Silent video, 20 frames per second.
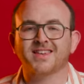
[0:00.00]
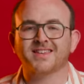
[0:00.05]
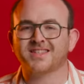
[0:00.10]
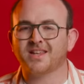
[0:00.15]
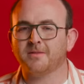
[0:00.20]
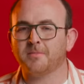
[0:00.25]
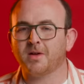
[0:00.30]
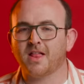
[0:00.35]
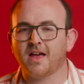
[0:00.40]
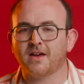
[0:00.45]

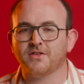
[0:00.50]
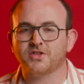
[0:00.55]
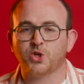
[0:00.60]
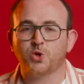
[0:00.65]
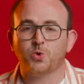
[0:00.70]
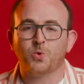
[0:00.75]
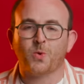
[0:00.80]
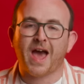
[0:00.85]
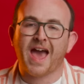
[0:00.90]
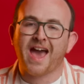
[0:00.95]
system allows
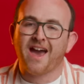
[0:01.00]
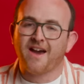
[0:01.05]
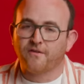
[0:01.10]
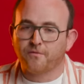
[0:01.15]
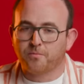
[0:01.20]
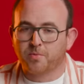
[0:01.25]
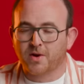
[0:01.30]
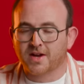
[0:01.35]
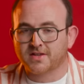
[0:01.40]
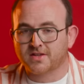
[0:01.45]
you to
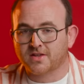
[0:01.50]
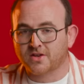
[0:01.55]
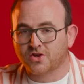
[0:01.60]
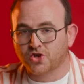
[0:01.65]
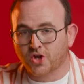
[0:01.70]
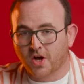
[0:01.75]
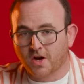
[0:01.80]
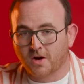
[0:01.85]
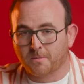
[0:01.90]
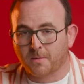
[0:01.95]
half press the
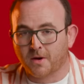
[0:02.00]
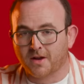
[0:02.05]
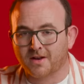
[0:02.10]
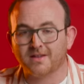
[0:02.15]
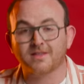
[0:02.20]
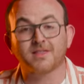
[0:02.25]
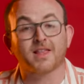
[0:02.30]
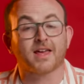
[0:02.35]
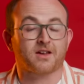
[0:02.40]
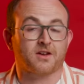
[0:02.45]
shutter
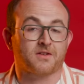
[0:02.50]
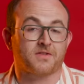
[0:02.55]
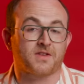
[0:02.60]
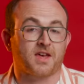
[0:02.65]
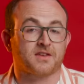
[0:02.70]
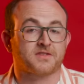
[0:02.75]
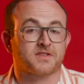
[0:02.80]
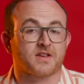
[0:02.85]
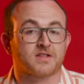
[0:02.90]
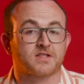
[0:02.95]
button, like on the
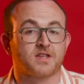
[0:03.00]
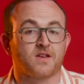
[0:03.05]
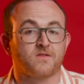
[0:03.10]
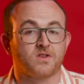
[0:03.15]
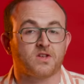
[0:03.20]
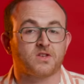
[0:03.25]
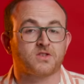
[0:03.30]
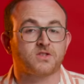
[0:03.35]
SX-70